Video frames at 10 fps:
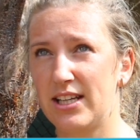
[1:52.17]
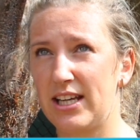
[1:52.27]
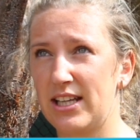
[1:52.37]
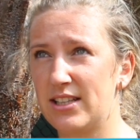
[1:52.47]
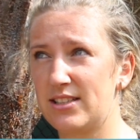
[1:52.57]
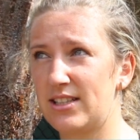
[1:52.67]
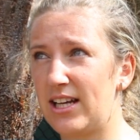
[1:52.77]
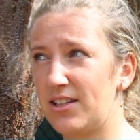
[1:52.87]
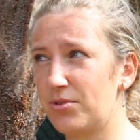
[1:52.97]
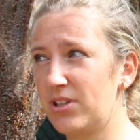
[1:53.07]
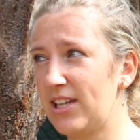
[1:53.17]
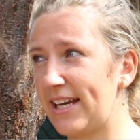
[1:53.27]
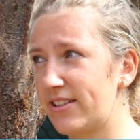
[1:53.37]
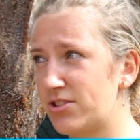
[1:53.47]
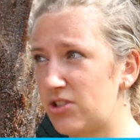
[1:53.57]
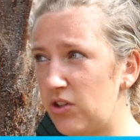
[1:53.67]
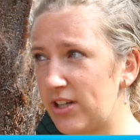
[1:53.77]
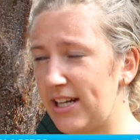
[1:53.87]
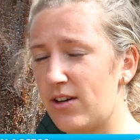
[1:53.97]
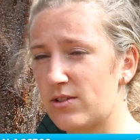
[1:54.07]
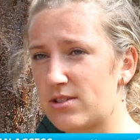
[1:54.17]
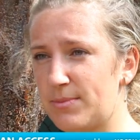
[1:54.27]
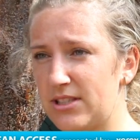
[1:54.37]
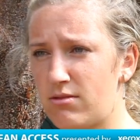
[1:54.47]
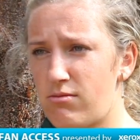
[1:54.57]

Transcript: and I really like his song Announcement.